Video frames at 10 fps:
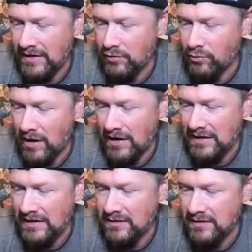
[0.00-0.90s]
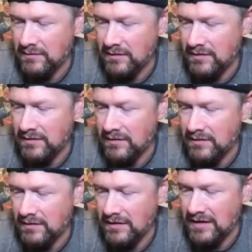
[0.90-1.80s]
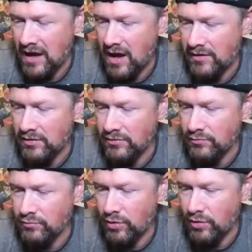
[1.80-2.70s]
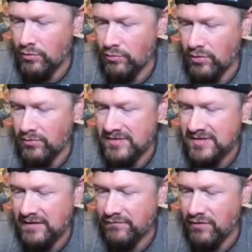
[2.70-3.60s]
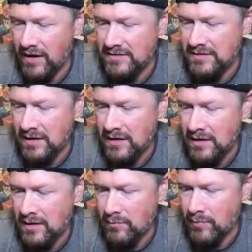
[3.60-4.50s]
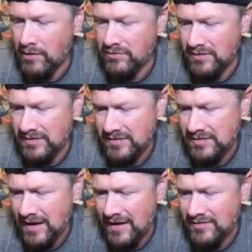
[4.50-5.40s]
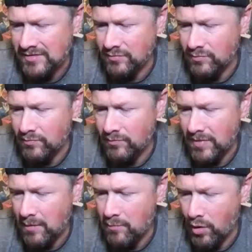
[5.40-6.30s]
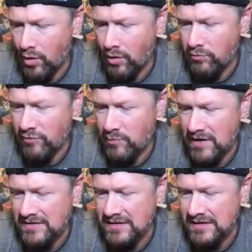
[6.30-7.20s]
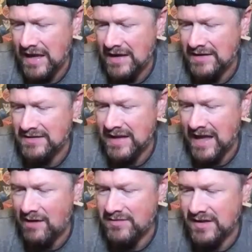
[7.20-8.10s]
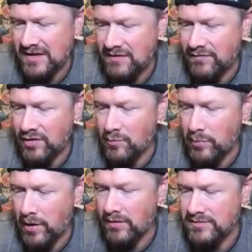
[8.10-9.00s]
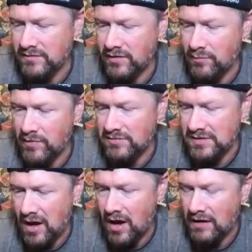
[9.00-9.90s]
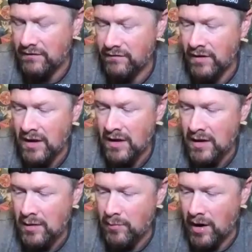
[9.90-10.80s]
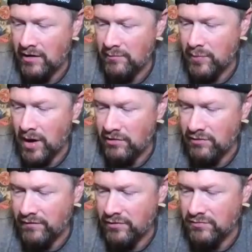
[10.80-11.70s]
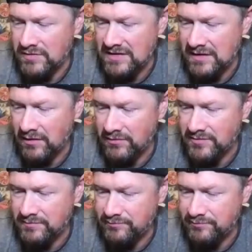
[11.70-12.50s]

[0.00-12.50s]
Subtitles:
or Whaling, Liliana Uwu, Seafred, Melkus, and some more were repeatedly editing out significant parts of Camille's life by biographical details.